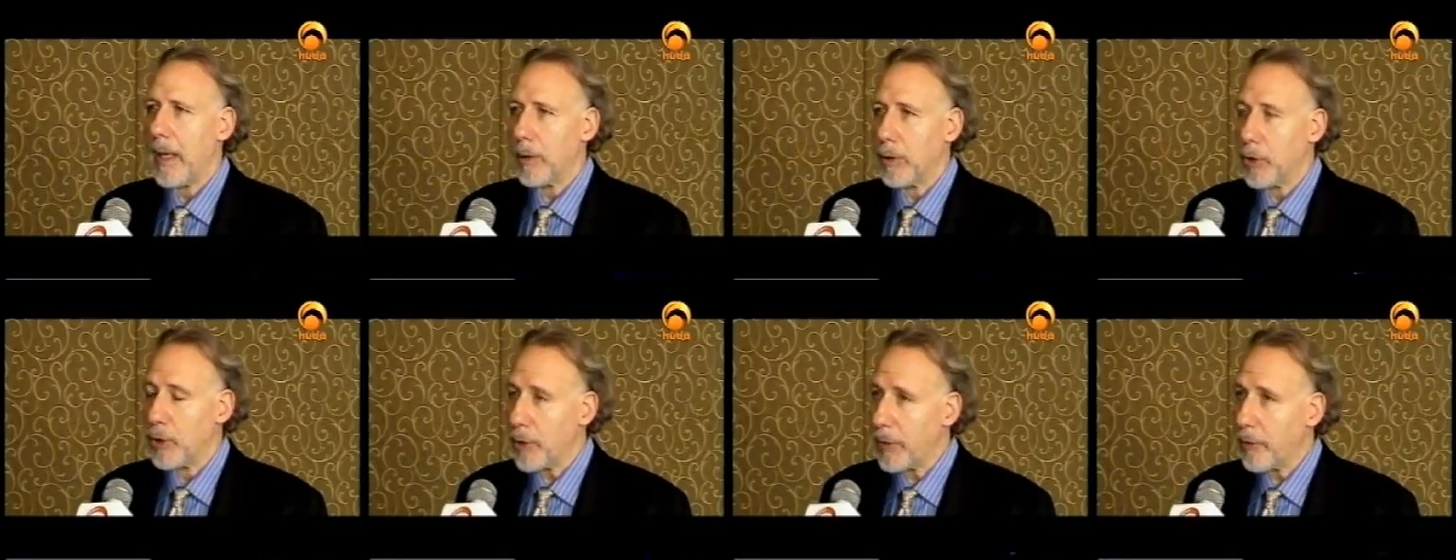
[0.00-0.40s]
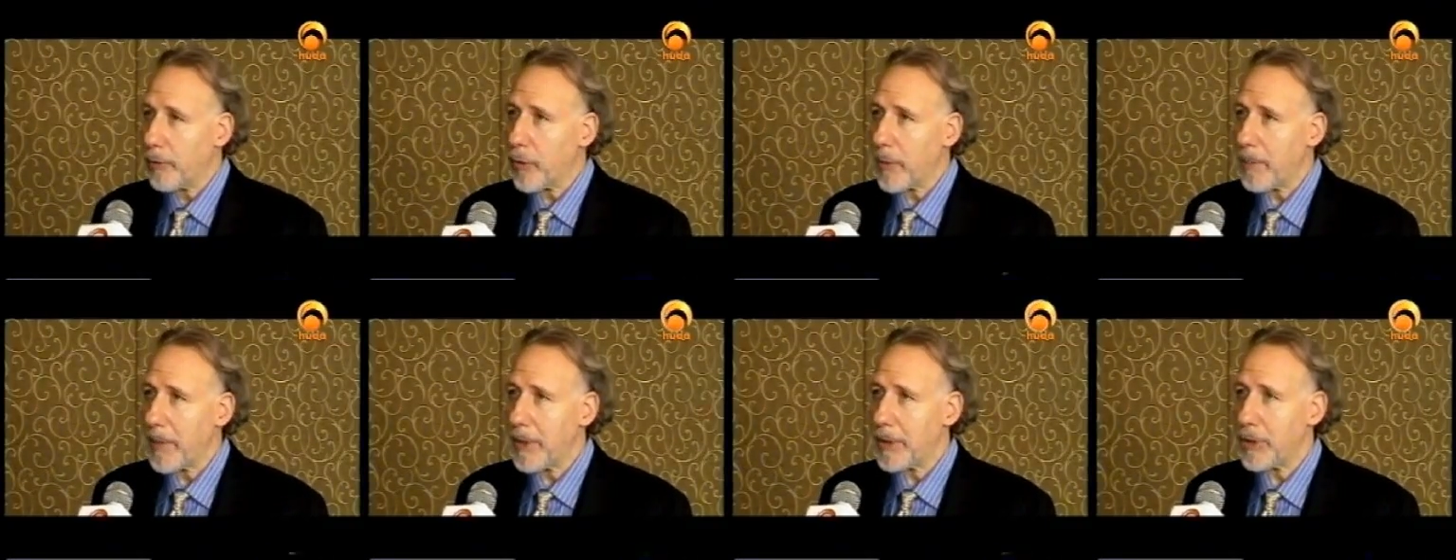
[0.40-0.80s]
learn
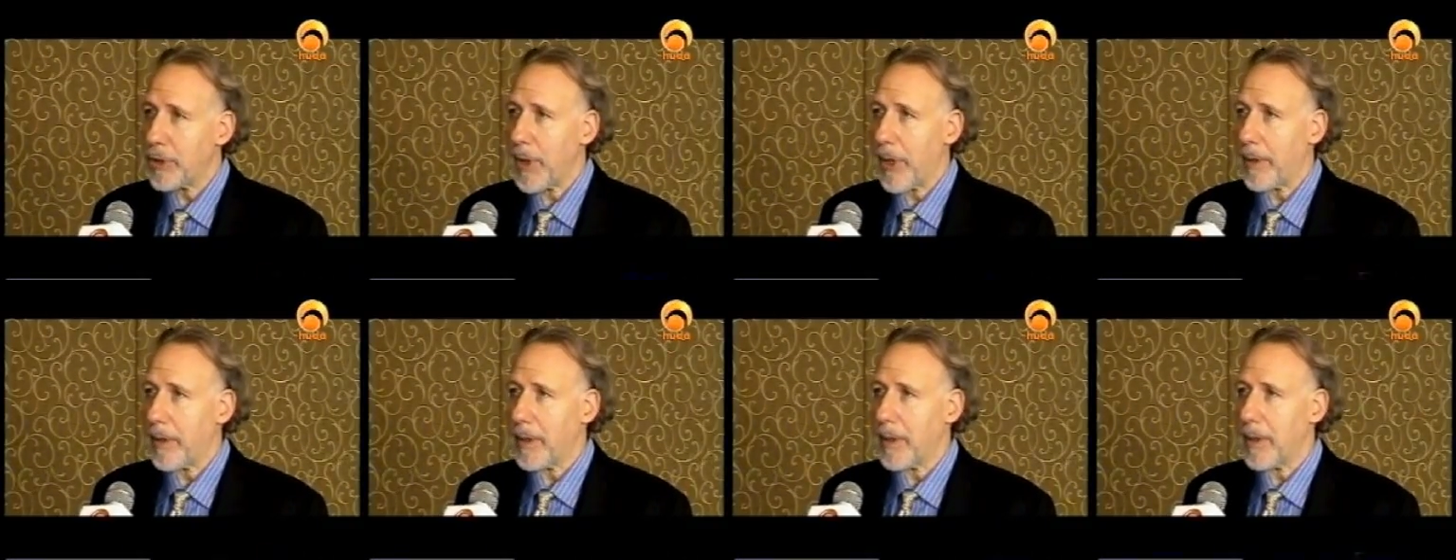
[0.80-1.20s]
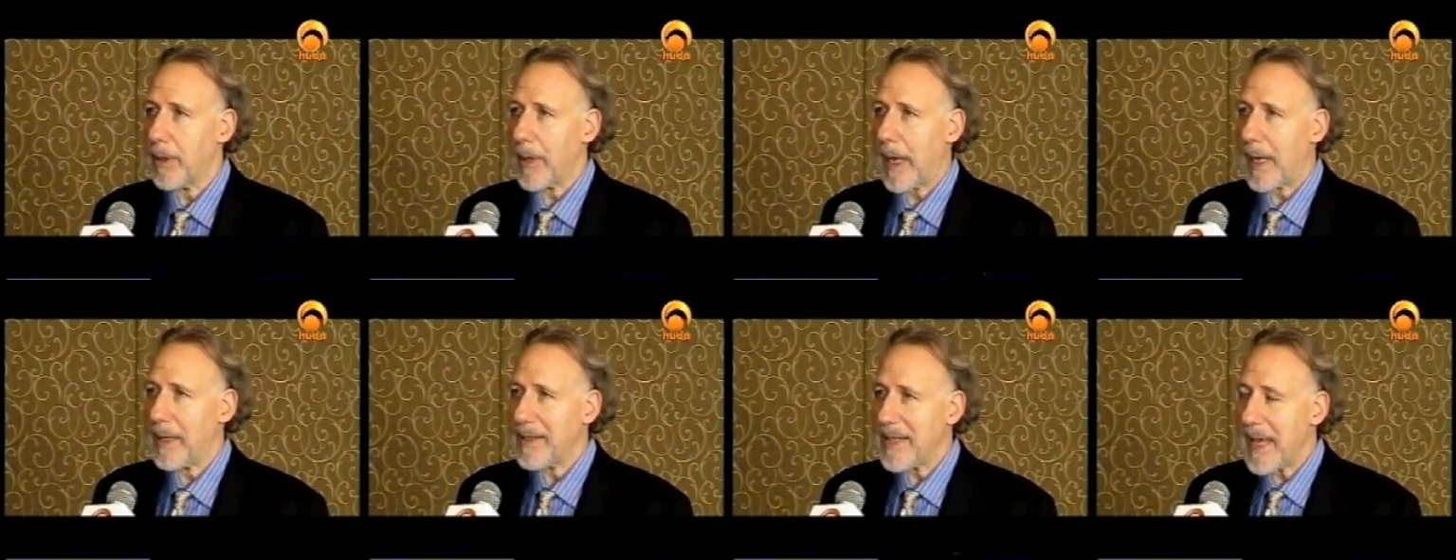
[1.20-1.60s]
from each
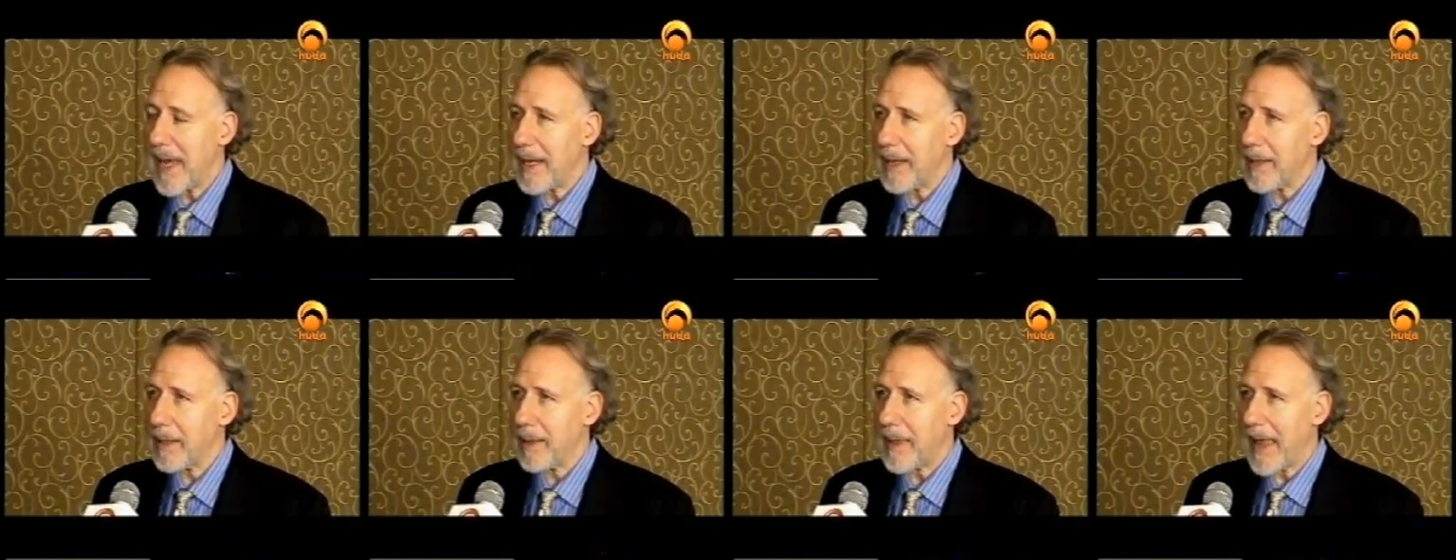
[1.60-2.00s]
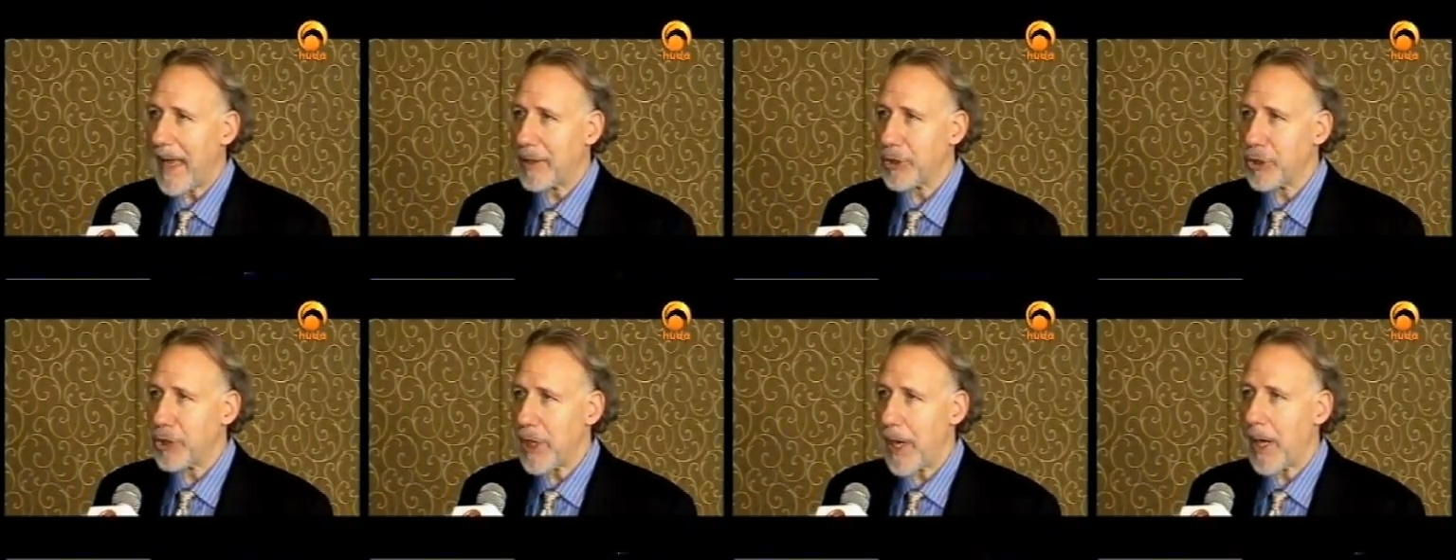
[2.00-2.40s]
other, take
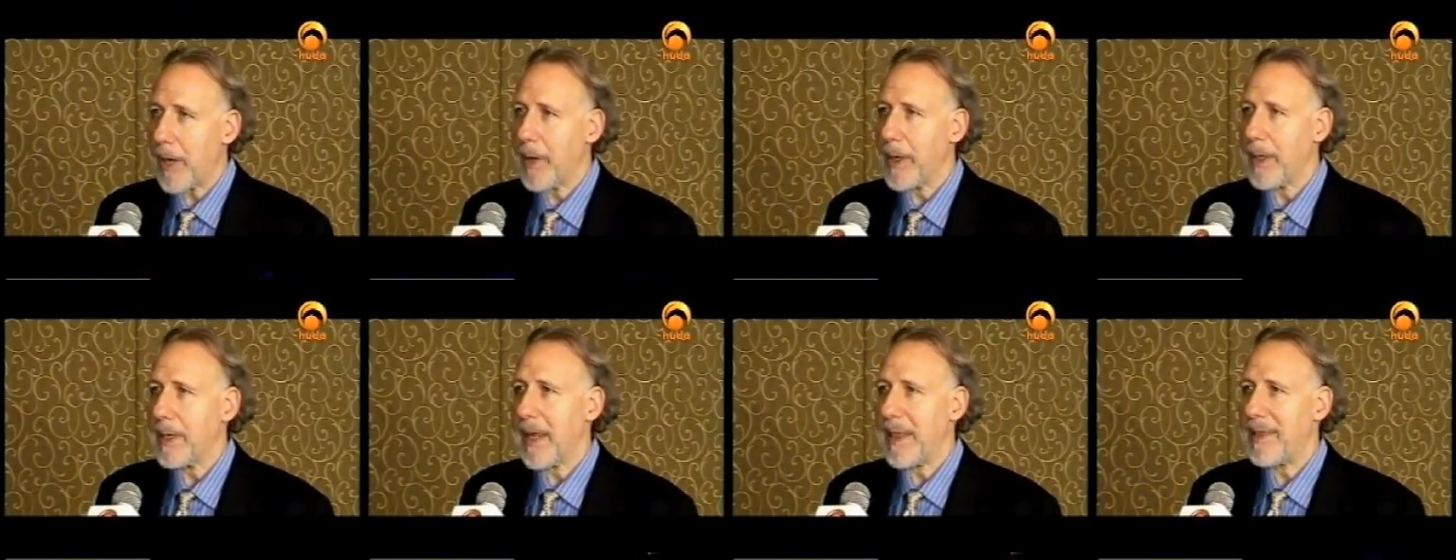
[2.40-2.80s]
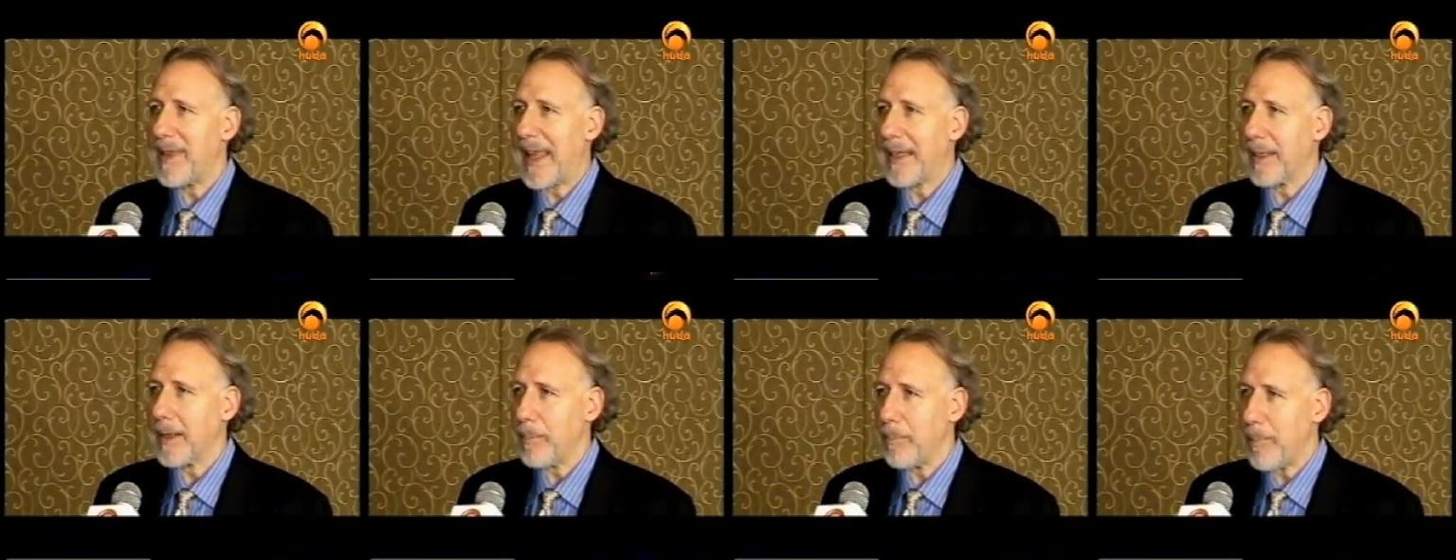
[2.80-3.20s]
that sharing and
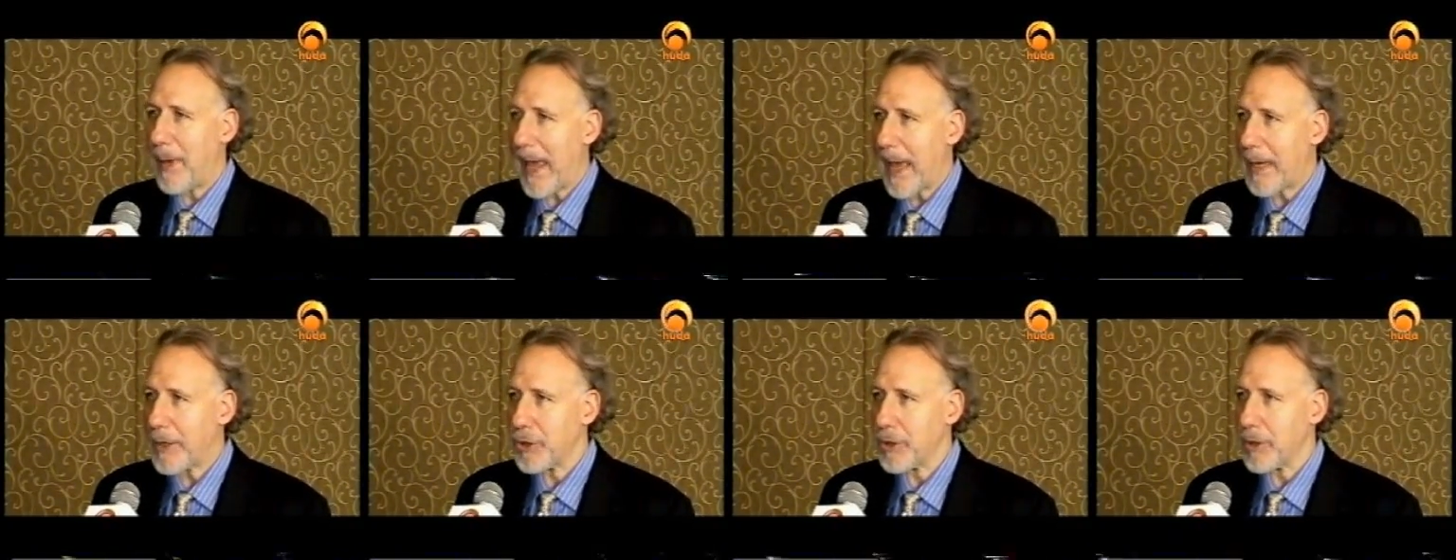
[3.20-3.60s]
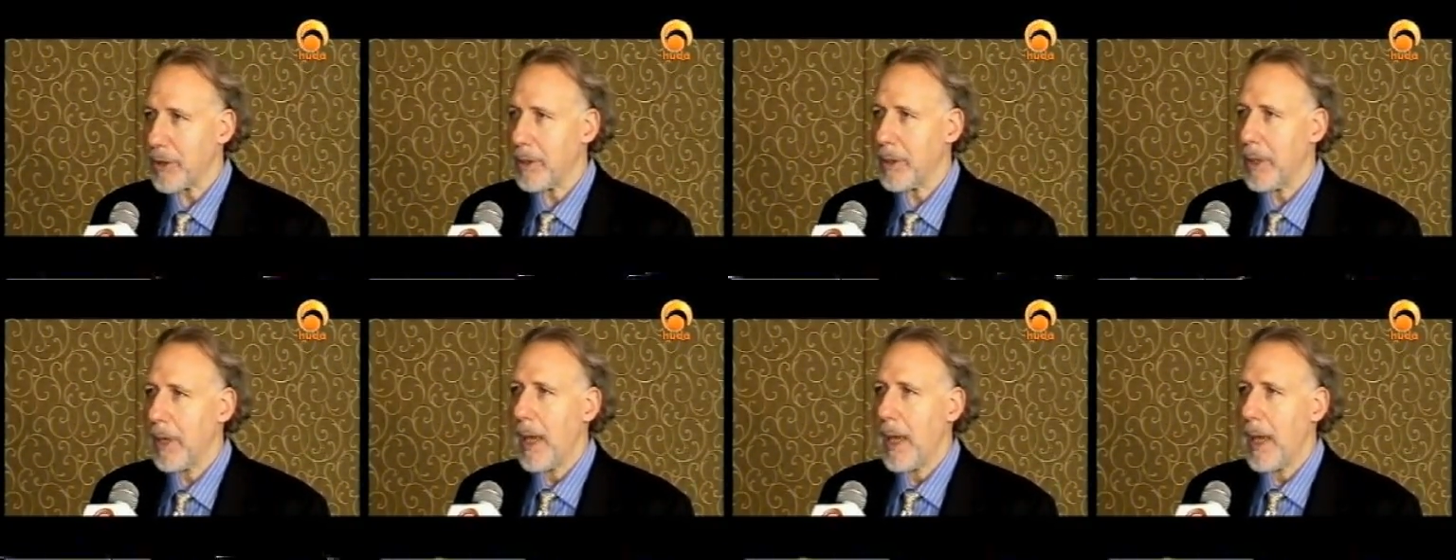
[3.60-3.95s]
that compassion